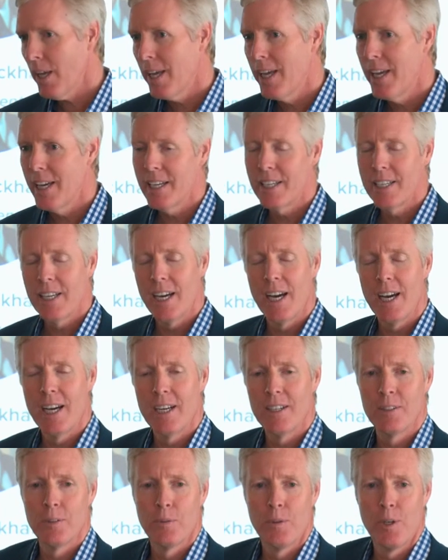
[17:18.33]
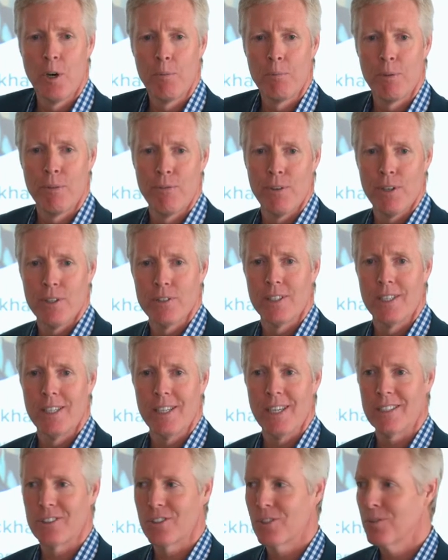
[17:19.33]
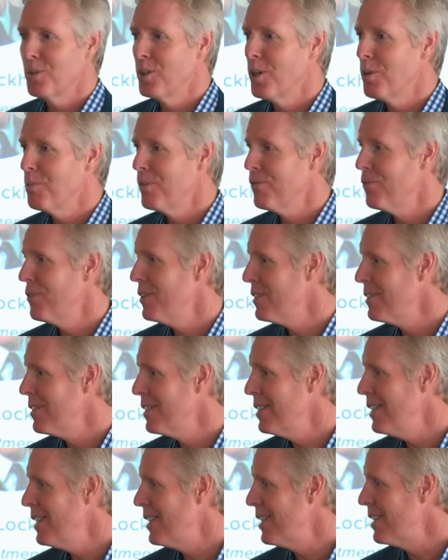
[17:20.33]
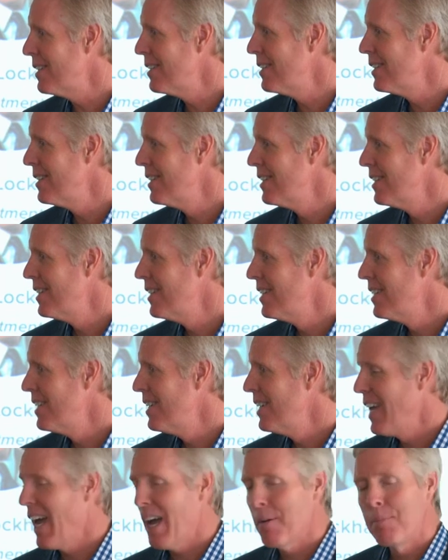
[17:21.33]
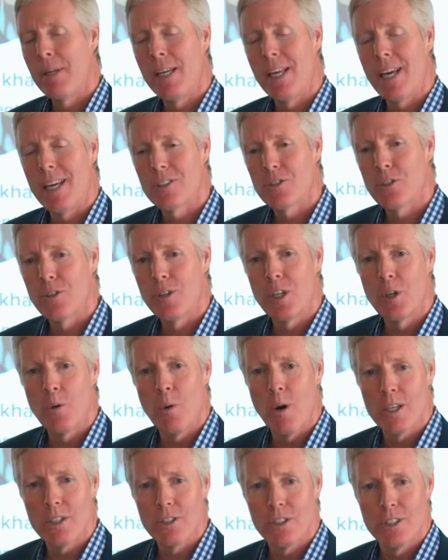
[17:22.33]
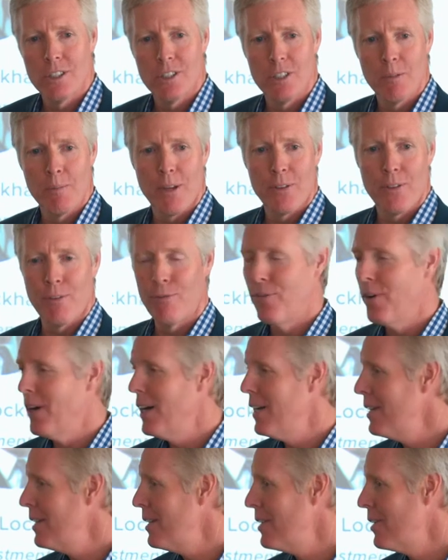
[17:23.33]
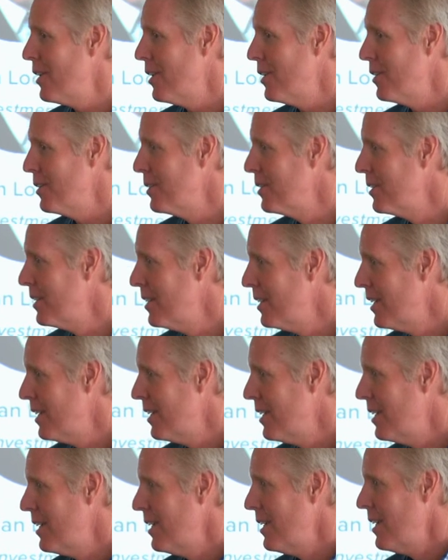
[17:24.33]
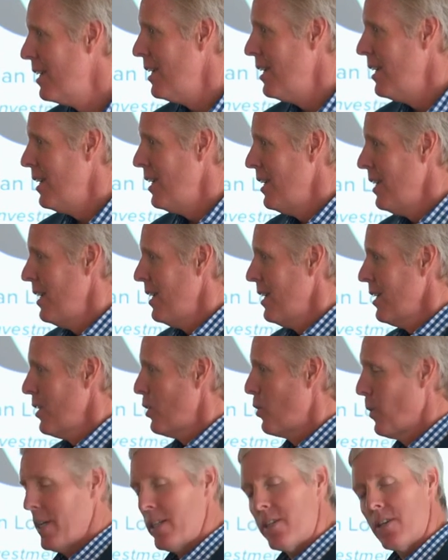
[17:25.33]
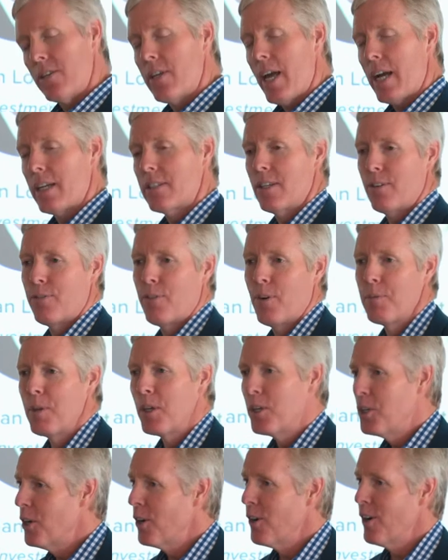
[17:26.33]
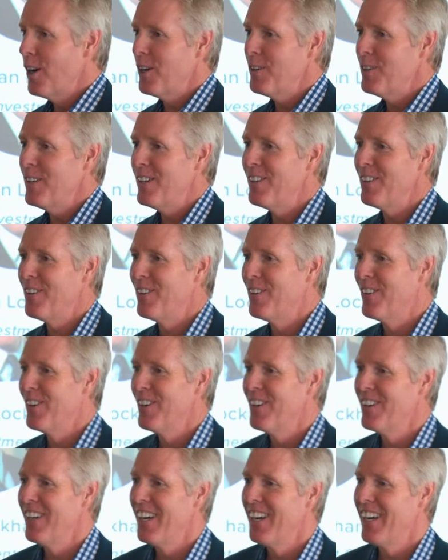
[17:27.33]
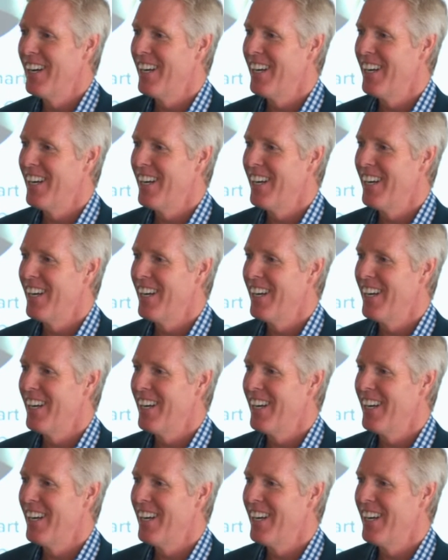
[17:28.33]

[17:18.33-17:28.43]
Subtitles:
and we hope it fills a niche. We hope it fills a need. Happy to answer any questions about the fund or Greece's exit from the Euro or